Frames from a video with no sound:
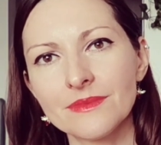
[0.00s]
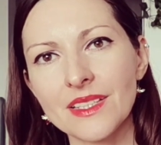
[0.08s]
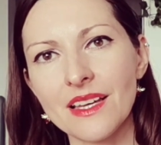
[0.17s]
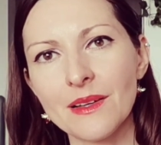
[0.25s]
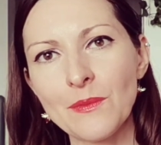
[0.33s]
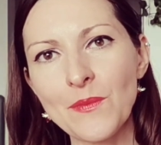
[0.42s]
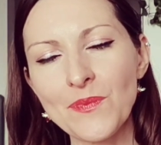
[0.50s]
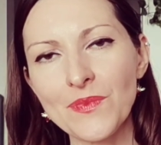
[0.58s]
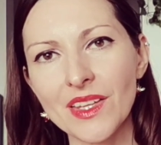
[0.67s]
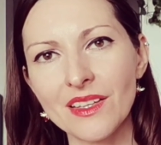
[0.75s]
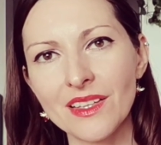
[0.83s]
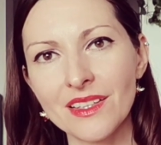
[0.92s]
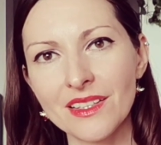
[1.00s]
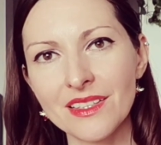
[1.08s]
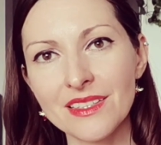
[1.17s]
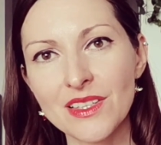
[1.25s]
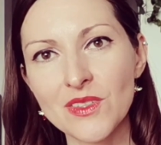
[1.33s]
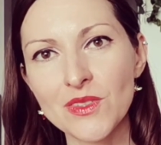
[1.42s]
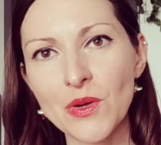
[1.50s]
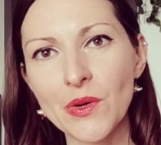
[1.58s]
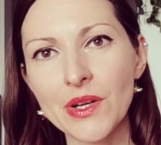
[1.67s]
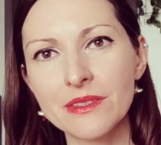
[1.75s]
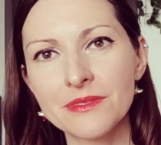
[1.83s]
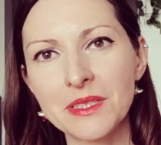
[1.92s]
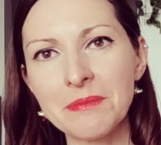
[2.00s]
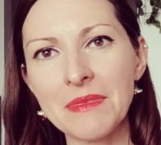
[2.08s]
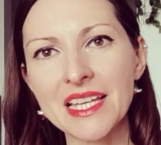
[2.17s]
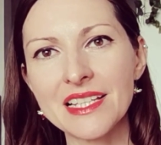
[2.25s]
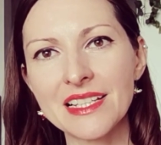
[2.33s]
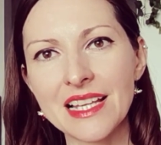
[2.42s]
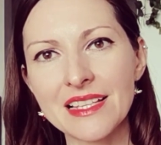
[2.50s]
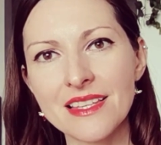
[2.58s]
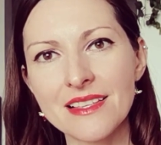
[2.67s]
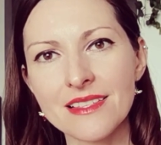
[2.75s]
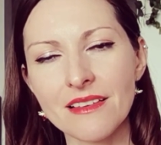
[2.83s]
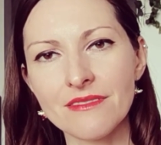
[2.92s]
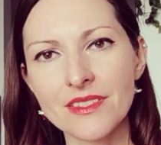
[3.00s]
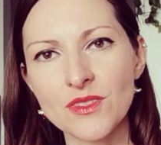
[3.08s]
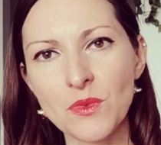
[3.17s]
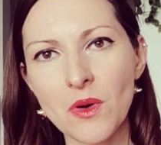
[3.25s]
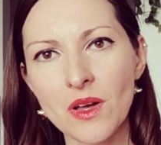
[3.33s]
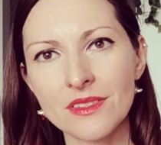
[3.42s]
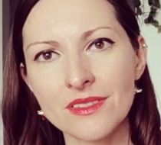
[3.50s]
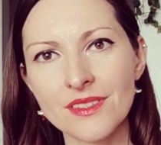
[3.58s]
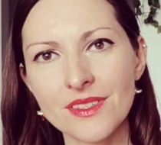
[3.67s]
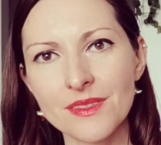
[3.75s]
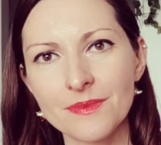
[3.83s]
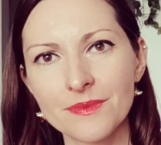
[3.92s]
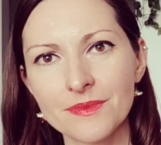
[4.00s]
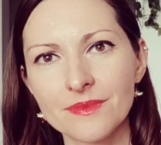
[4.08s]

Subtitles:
Yeah. The story of the maiden and the 7 swans.